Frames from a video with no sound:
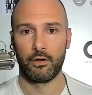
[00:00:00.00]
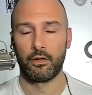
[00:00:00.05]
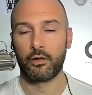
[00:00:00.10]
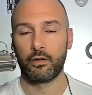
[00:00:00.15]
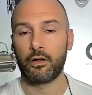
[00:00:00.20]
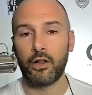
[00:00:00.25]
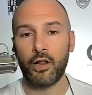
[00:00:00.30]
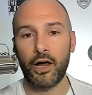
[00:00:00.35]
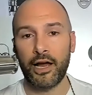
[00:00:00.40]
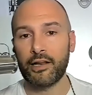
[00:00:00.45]

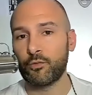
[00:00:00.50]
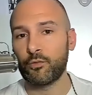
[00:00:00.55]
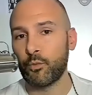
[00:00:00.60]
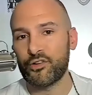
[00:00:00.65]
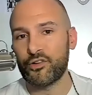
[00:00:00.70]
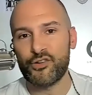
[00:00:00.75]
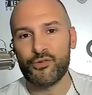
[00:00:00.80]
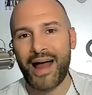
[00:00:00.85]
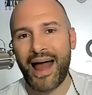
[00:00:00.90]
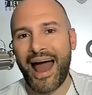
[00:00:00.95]
The clients
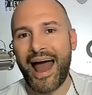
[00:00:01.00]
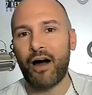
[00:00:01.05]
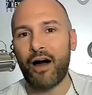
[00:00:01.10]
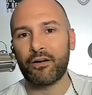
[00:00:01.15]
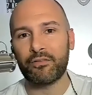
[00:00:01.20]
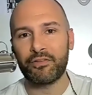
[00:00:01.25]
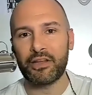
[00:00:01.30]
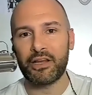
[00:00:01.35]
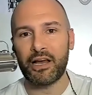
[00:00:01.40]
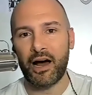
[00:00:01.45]
want you
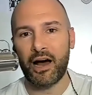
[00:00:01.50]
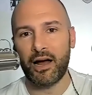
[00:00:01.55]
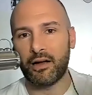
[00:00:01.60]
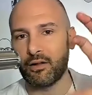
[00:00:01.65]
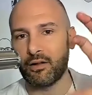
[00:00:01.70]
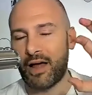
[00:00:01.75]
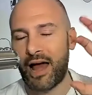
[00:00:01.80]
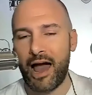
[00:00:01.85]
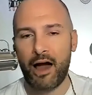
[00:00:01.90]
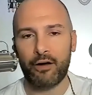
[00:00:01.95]
out of the
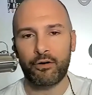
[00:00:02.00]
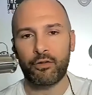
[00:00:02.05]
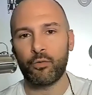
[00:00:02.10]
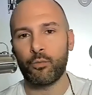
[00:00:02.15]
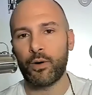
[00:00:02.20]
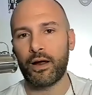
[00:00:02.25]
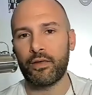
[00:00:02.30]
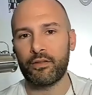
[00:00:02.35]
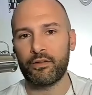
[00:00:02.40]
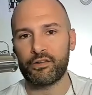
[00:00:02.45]
aisle, out of the
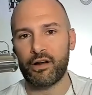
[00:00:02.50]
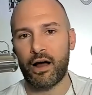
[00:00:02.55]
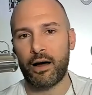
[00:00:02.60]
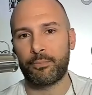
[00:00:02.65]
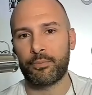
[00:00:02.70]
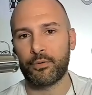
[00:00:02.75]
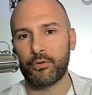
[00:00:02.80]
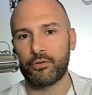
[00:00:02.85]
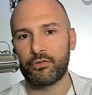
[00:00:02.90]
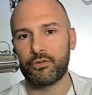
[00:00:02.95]
way of the
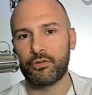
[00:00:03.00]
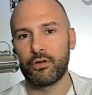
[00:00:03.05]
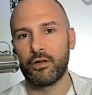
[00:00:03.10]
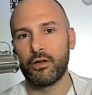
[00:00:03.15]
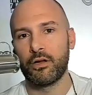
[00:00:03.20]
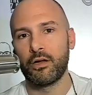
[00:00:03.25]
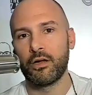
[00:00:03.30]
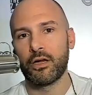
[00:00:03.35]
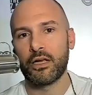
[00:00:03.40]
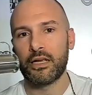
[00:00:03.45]
shoppers,
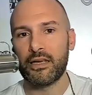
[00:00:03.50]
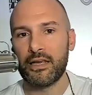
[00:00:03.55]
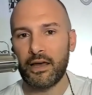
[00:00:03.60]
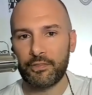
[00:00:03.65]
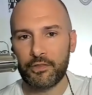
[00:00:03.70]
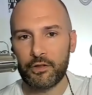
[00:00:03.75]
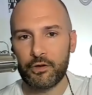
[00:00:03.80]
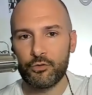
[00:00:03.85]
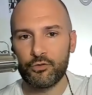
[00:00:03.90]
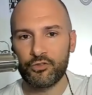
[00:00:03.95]

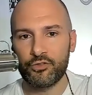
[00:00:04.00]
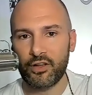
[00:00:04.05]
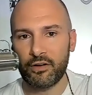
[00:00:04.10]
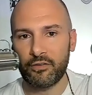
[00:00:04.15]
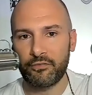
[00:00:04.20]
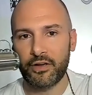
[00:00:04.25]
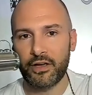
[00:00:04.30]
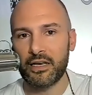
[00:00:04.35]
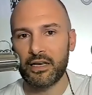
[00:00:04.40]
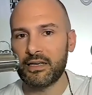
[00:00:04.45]
get the new
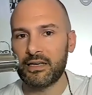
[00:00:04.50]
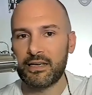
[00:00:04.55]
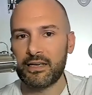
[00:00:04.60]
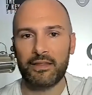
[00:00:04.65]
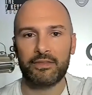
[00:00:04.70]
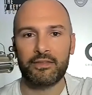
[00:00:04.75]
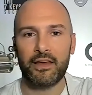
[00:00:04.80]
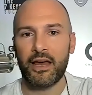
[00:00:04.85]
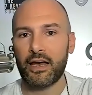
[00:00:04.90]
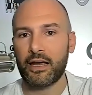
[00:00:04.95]
stuff in,
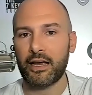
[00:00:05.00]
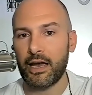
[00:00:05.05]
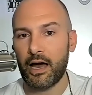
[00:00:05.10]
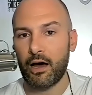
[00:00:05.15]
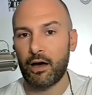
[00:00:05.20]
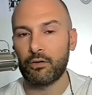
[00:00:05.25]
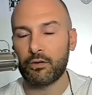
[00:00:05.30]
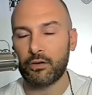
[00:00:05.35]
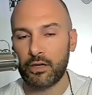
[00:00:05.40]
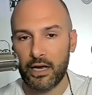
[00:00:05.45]
get the heck
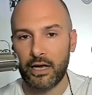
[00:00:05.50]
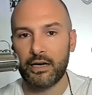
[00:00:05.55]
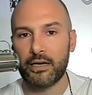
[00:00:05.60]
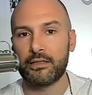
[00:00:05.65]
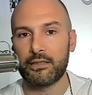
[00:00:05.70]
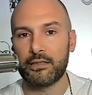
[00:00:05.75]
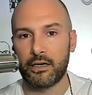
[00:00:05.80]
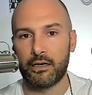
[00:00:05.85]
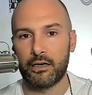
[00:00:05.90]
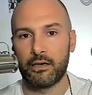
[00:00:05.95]
out, get
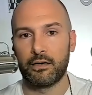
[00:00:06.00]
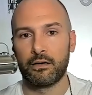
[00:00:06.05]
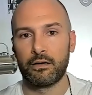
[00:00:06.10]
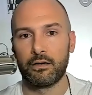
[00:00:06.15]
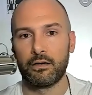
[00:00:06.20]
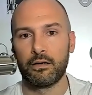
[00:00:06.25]
it done.